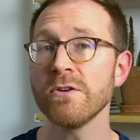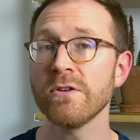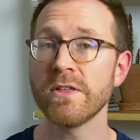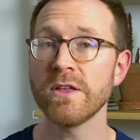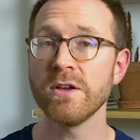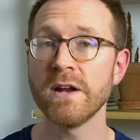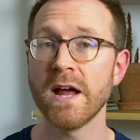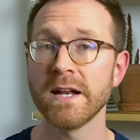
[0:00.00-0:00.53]
the
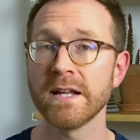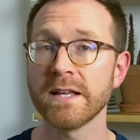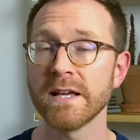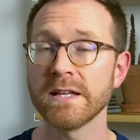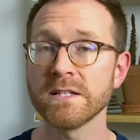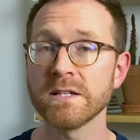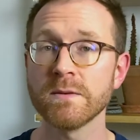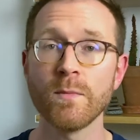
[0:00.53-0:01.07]
United
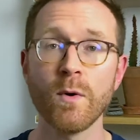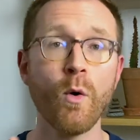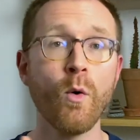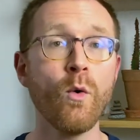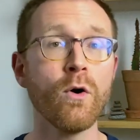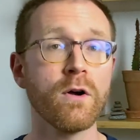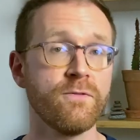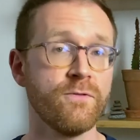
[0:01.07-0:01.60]
Kingdom
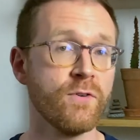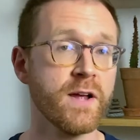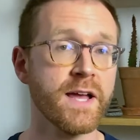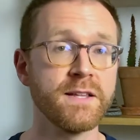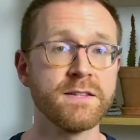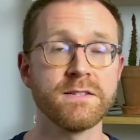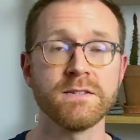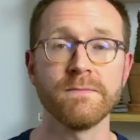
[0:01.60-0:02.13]
or
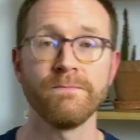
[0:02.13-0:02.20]
France.